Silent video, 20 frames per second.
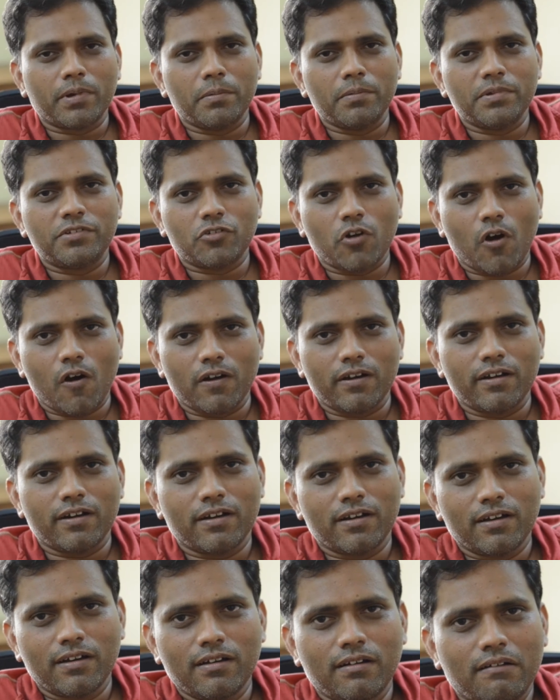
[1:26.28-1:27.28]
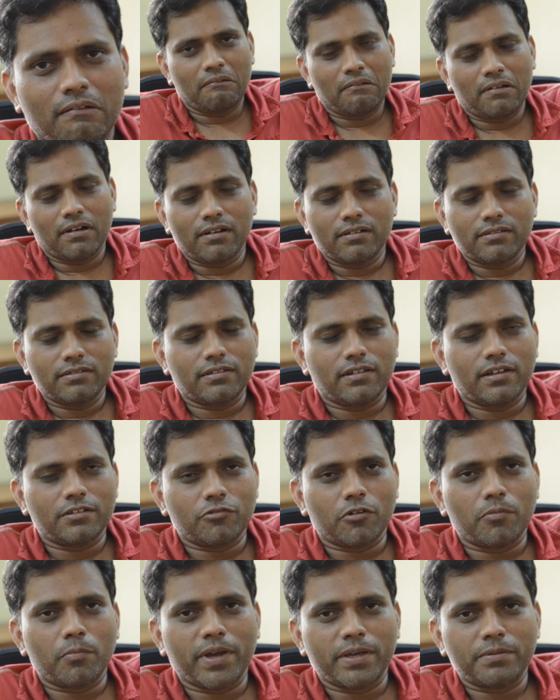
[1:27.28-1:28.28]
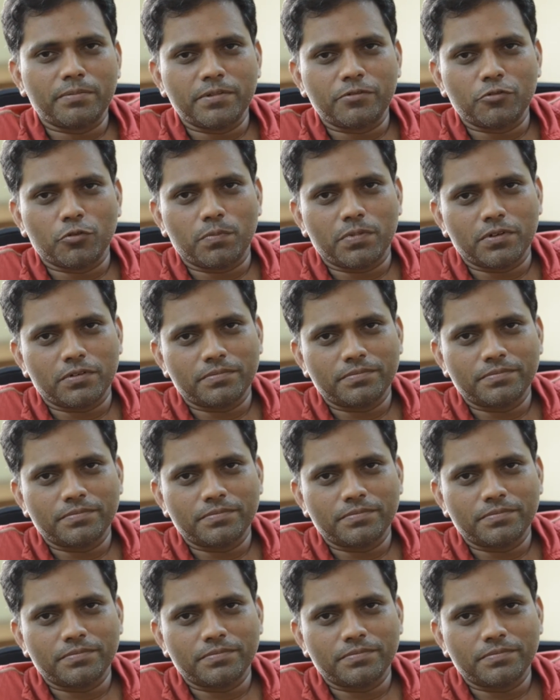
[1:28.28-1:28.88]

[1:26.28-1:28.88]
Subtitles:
can be solved, that's what makes me super.